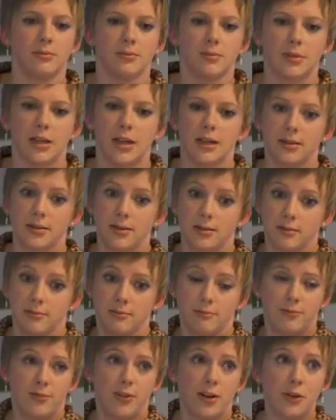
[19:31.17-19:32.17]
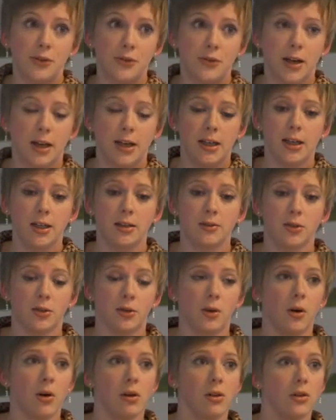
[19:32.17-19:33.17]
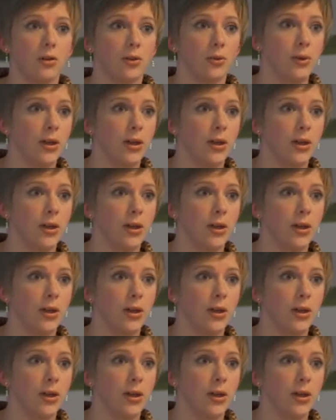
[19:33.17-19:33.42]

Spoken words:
That's verifying all the